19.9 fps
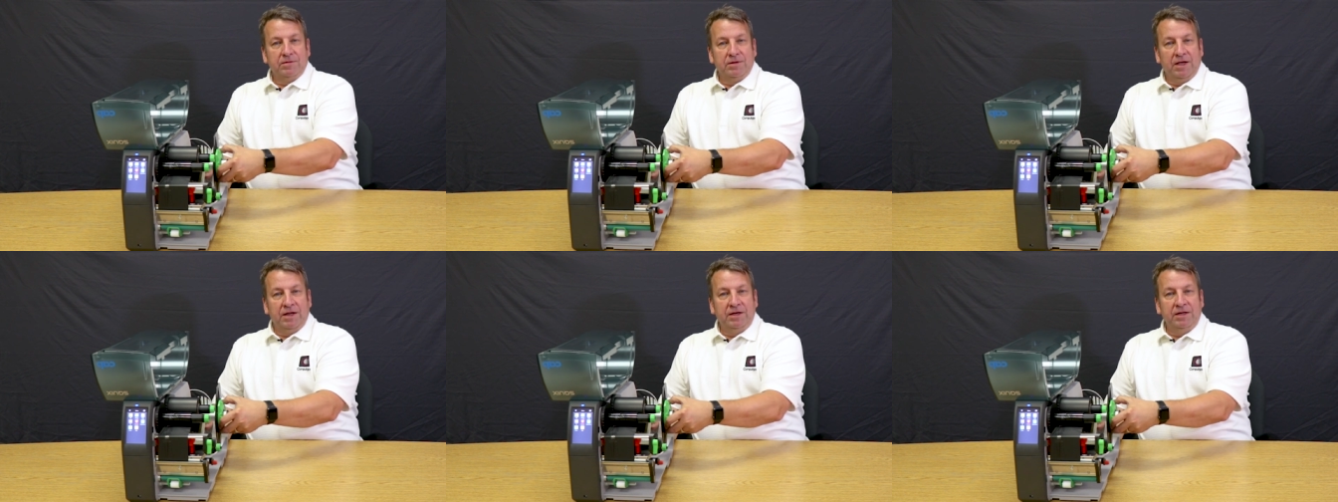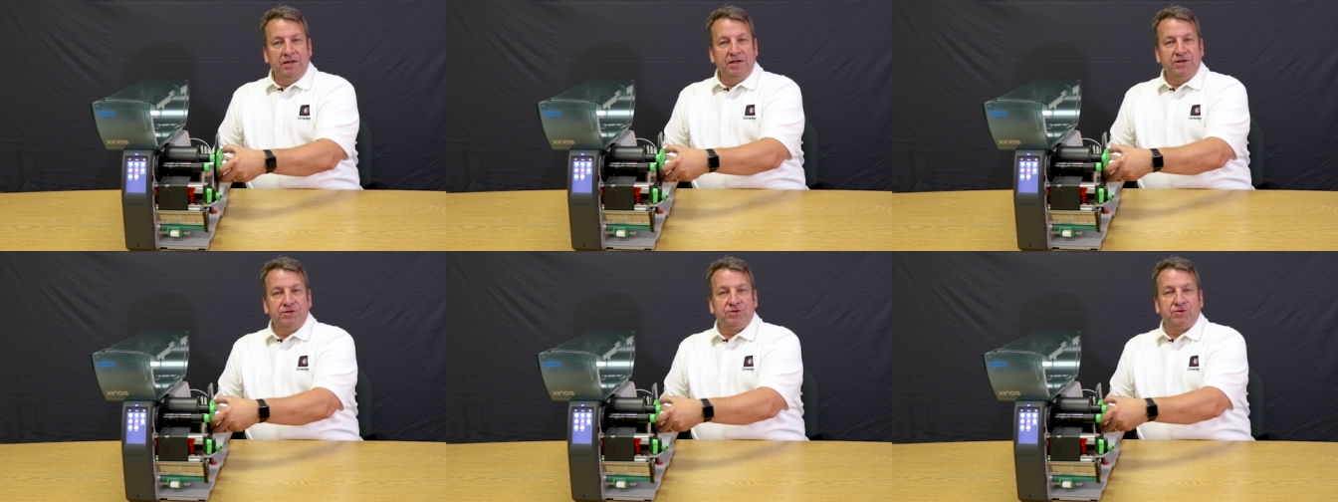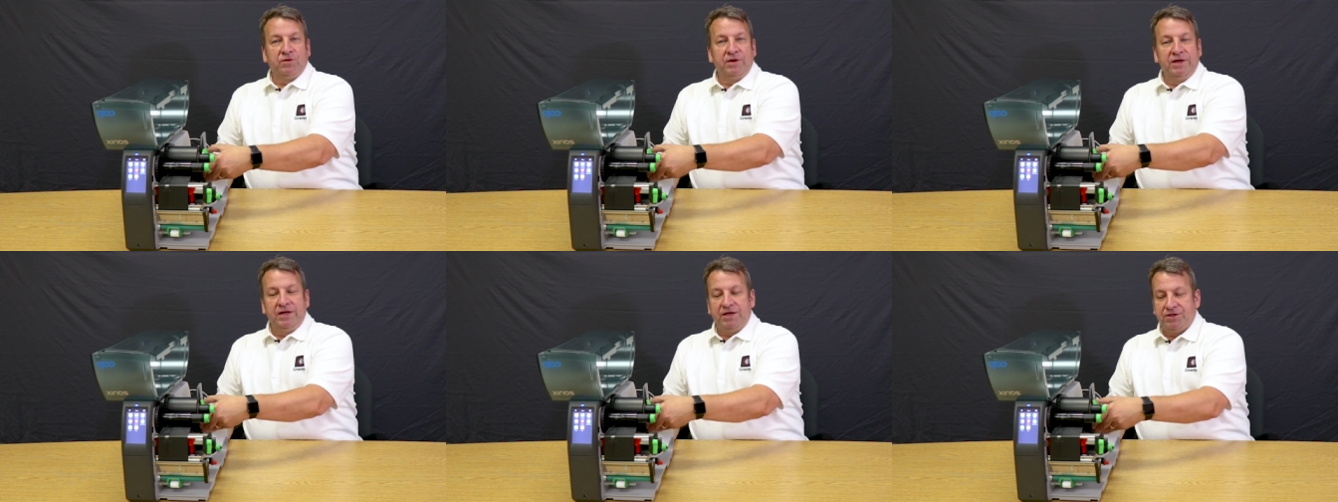any of these
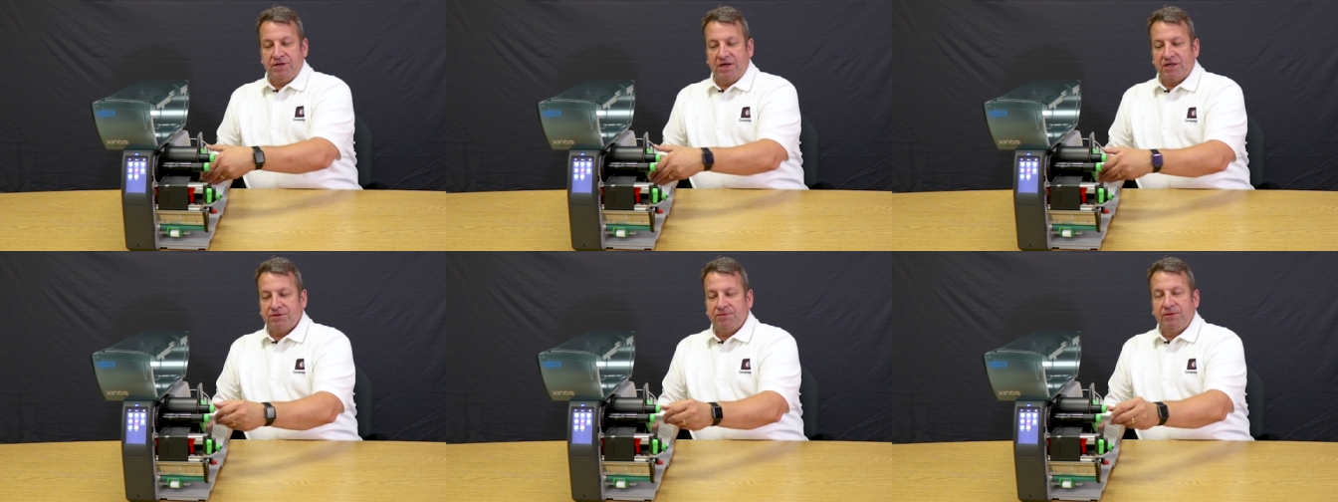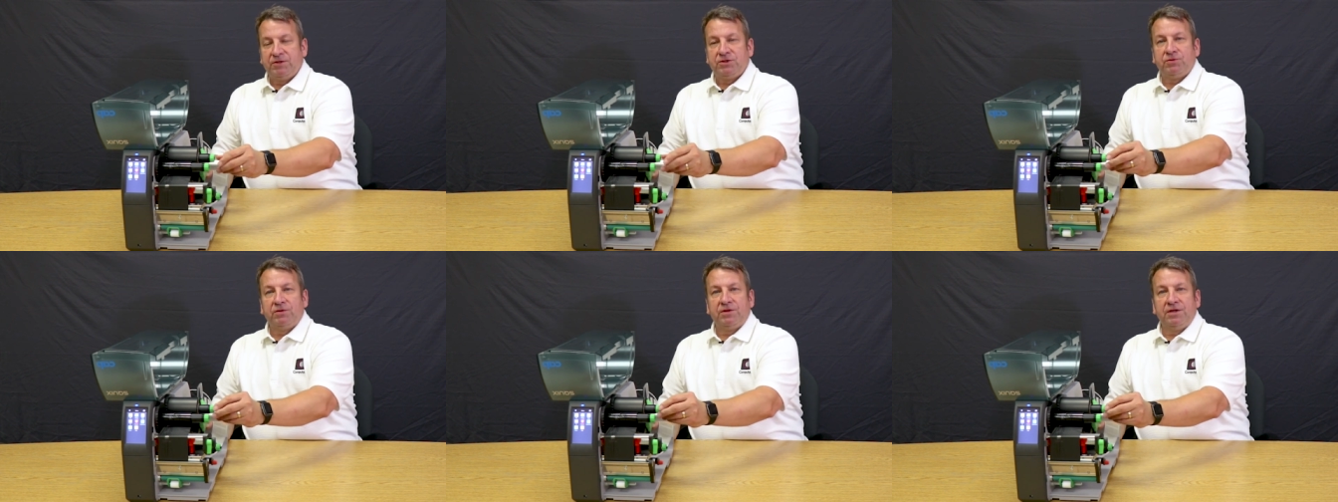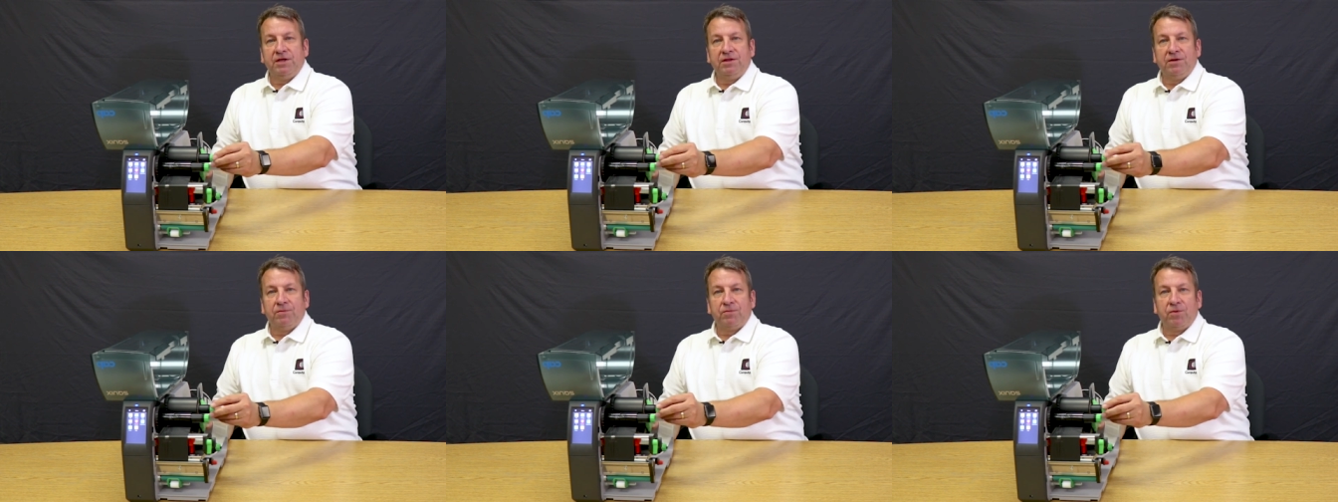green adjustments
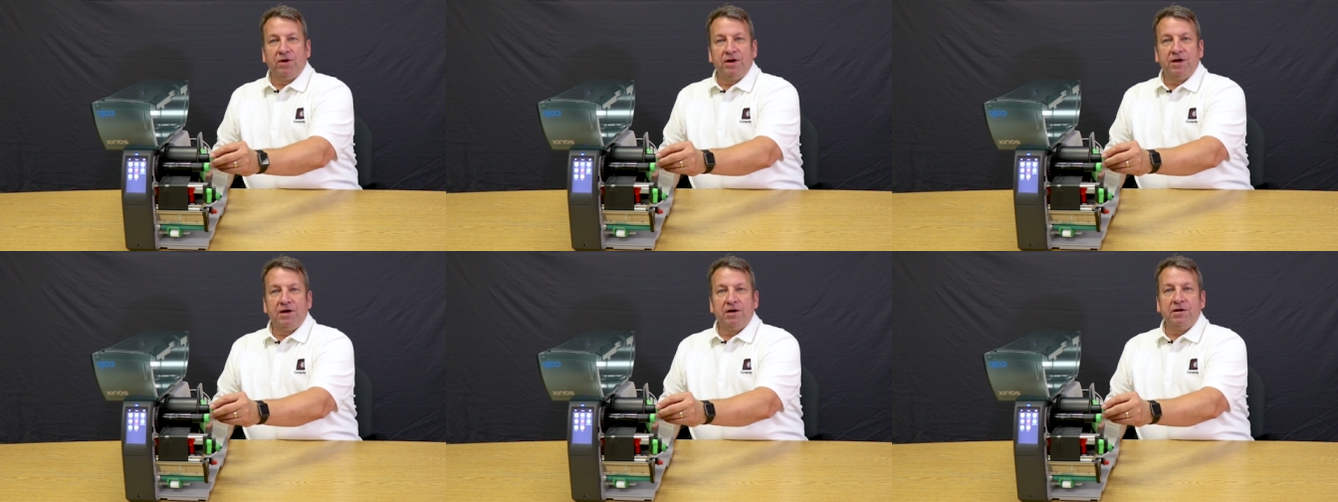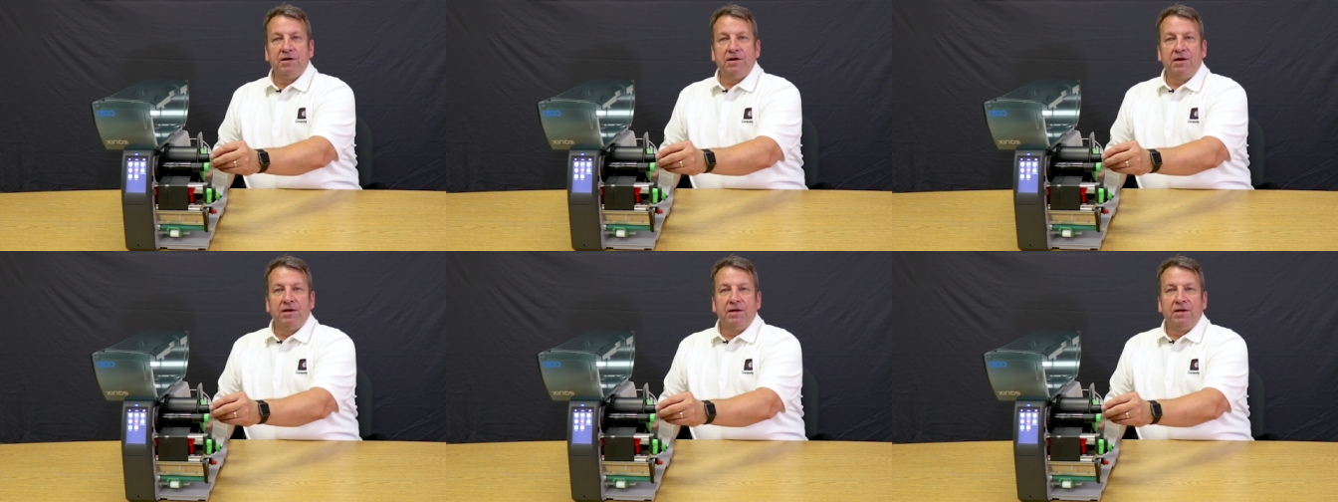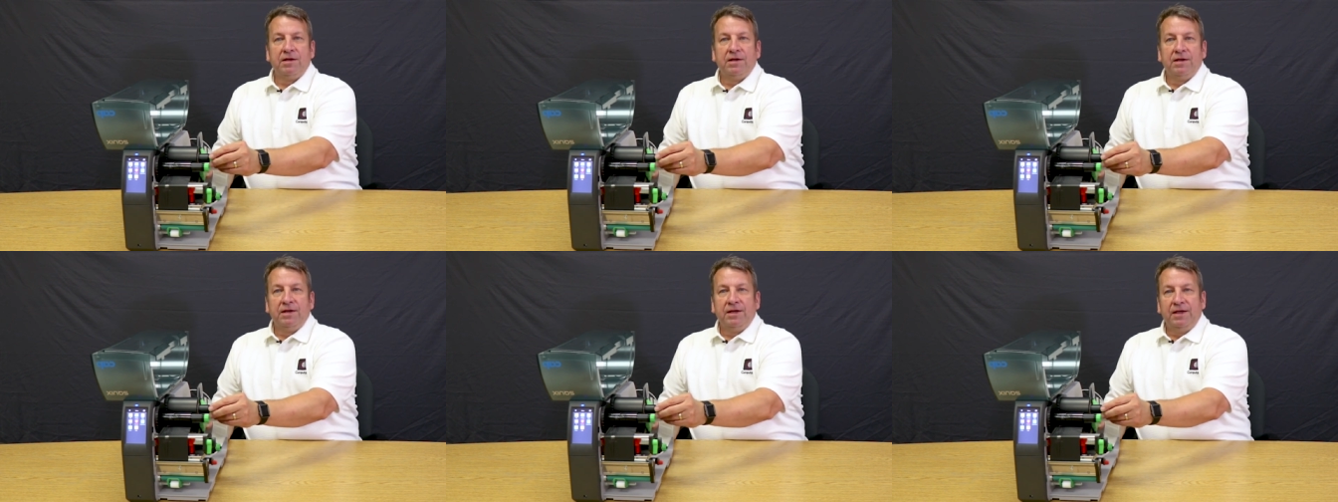within the printer
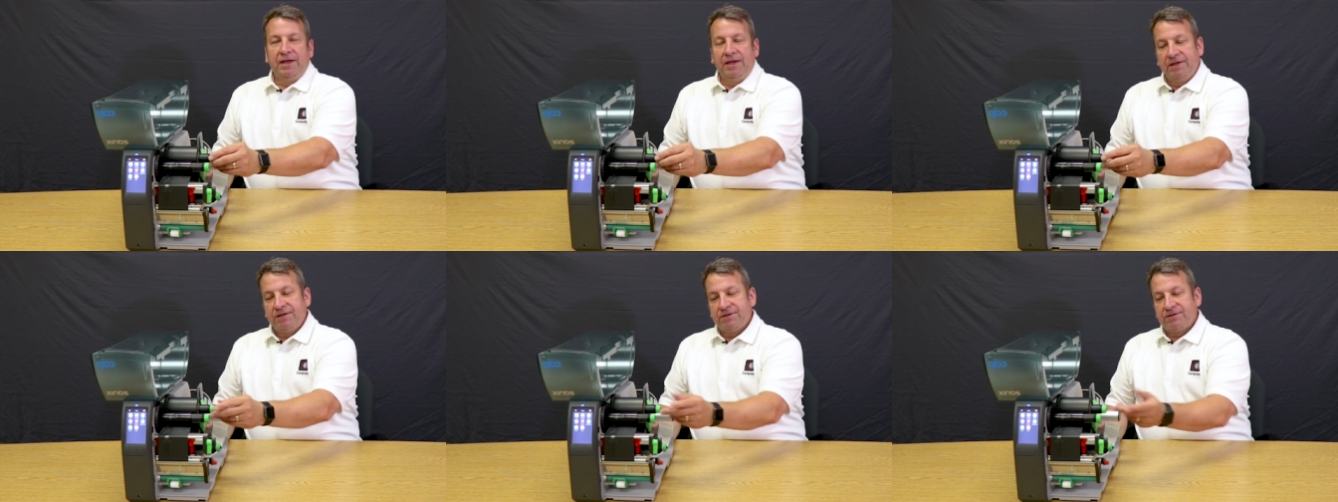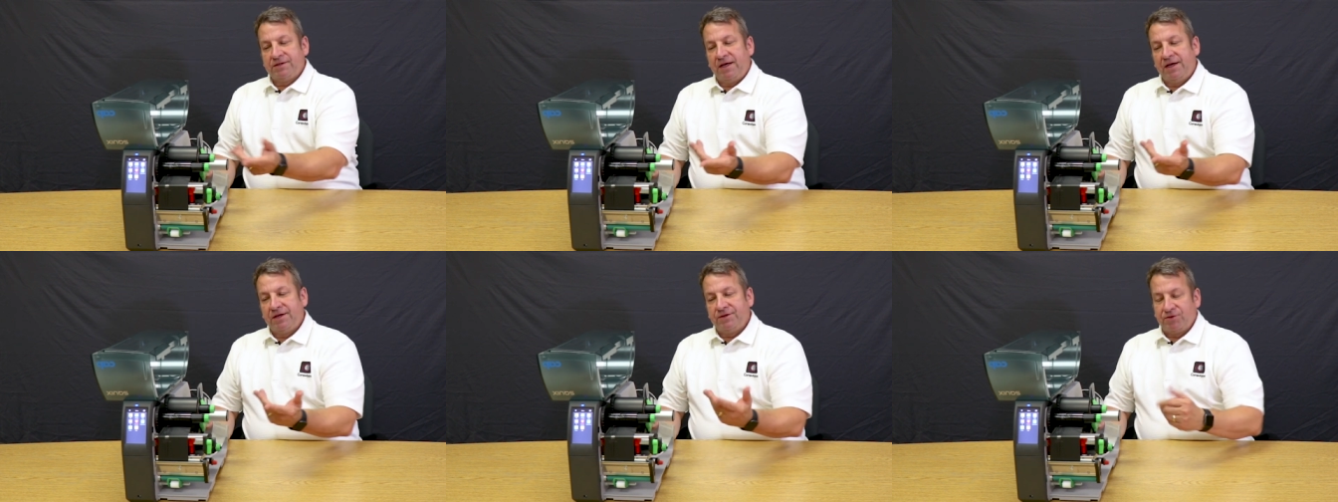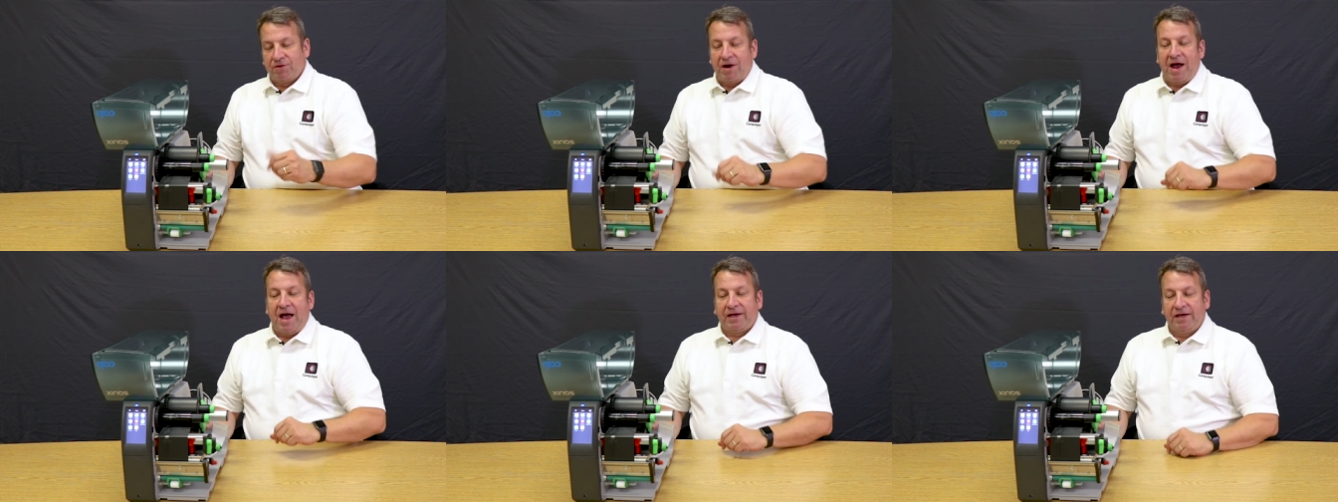is a
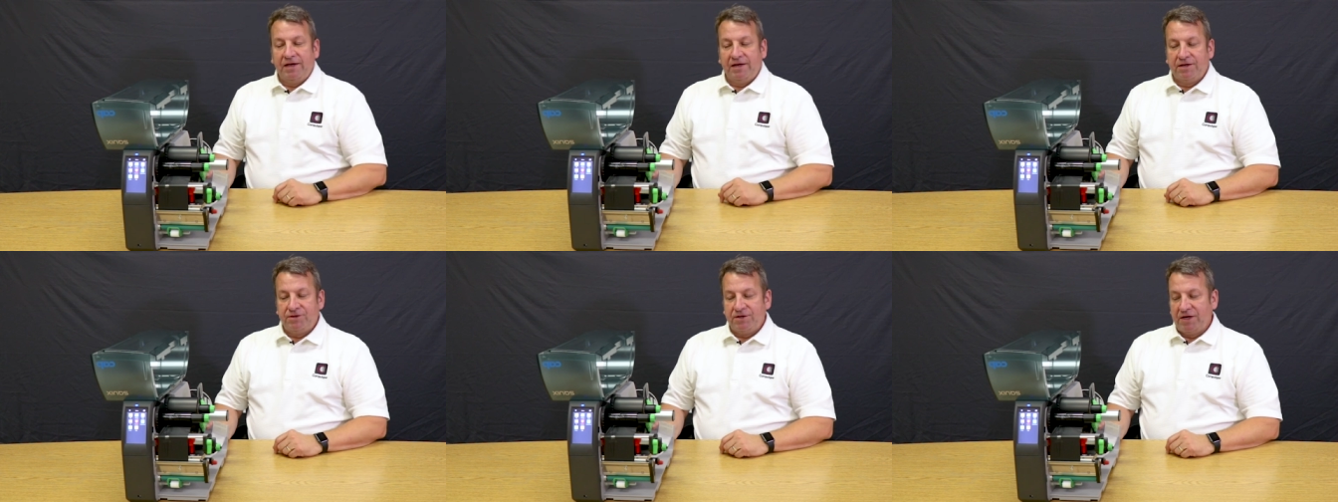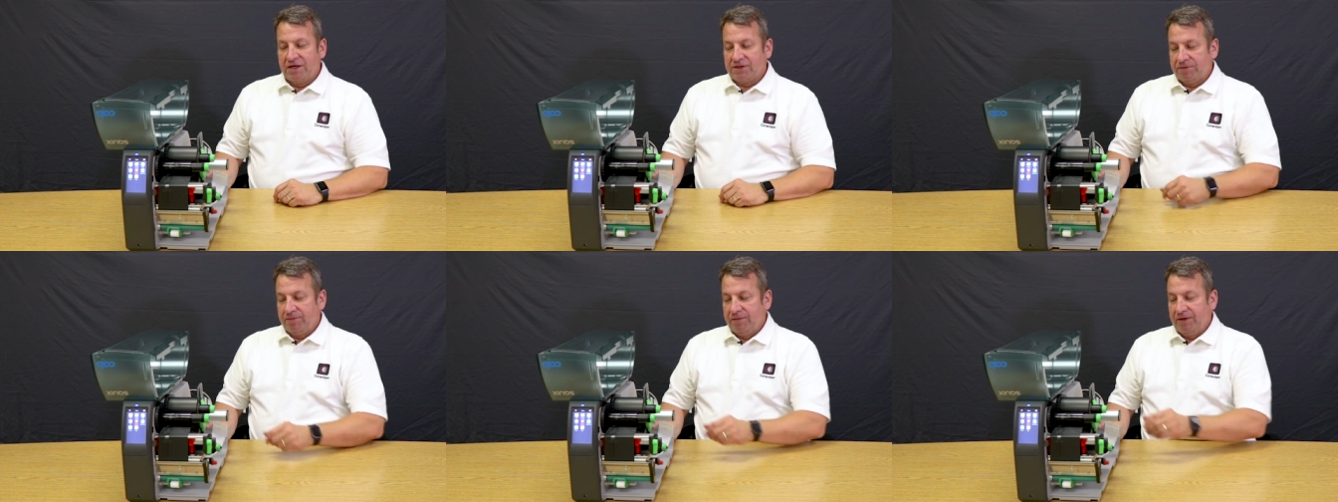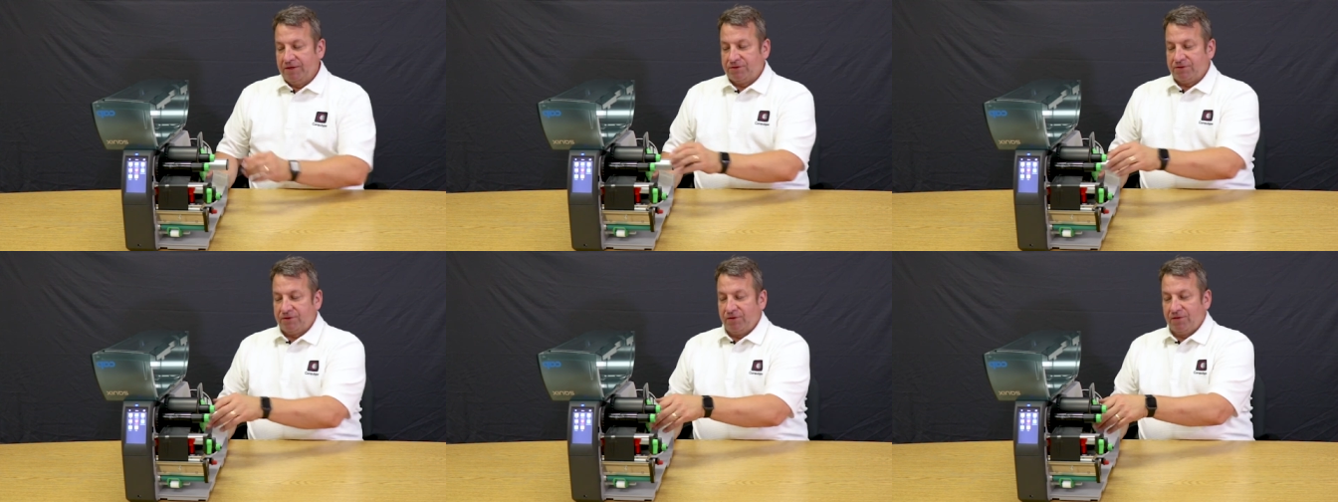tracking
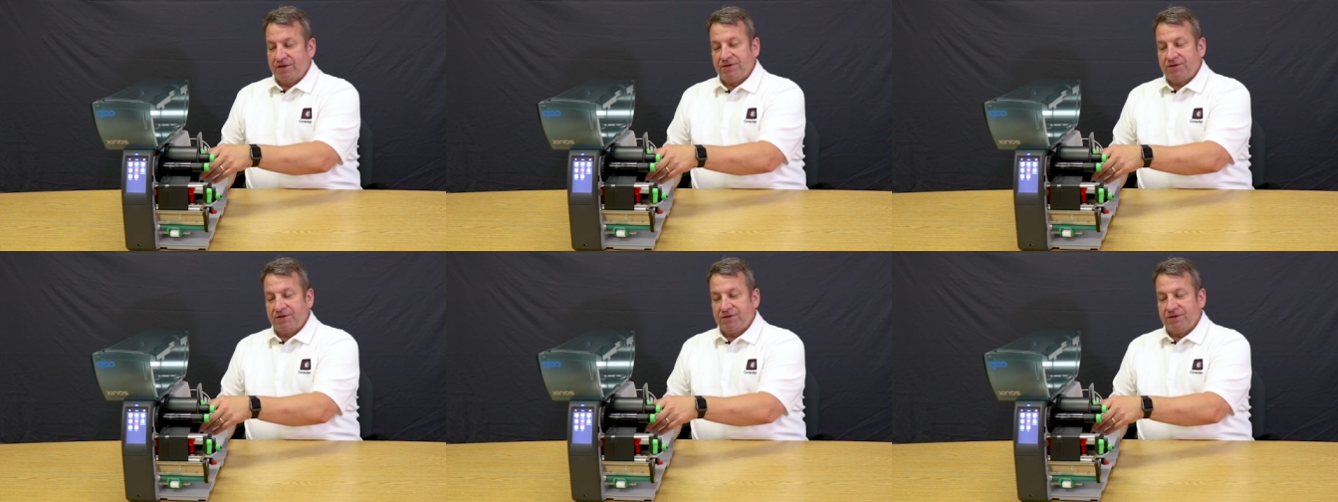adjustment. So